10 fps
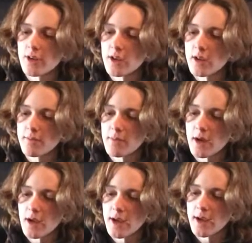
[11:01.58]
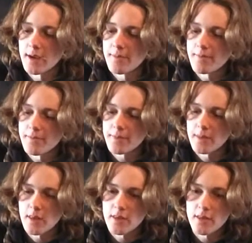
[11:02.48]
than
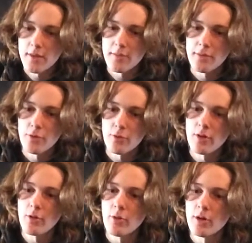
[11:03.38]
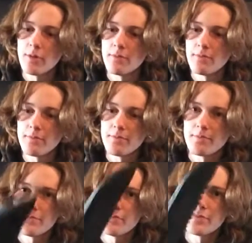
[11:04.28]
the real one.
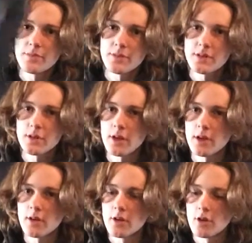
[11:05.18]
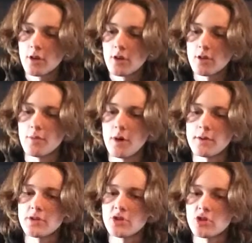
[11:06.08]
So yeah, the
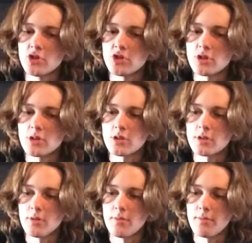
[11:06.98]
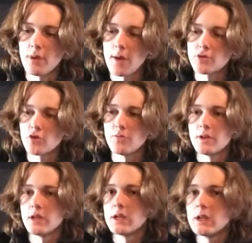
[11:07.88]
box just pops
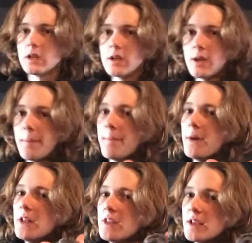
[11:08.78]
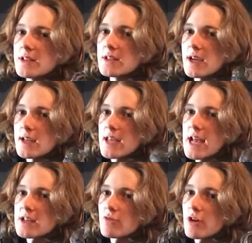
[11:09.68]
open, but in the inside,
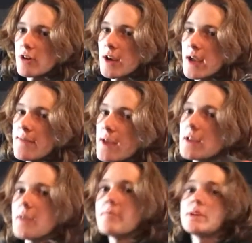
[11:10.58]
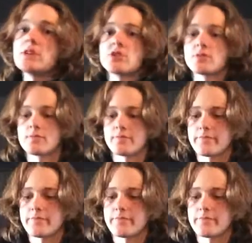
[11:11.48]
that's where I have that compass.